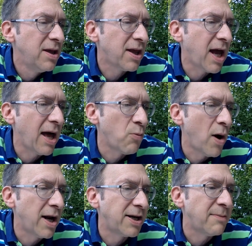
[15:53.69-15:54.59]
The
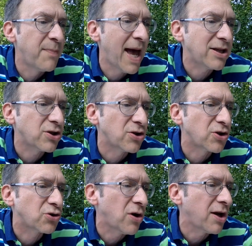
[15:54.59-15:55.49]
Gondwanan ambassador
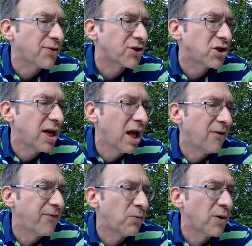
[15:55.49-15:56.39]
struck the
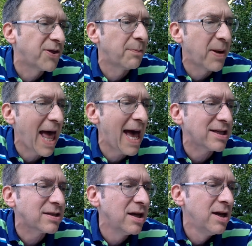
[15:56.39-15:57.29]
she-elephant with a
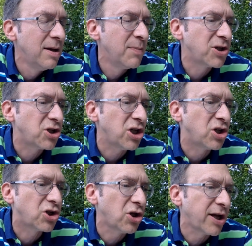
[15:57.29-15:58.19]
blast, but she
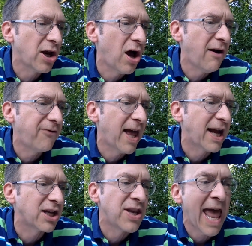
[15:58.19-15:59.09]
shook it off
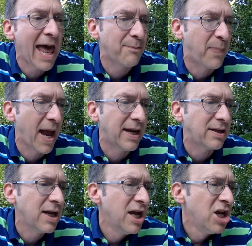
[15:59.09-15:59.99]
like a gnat bite.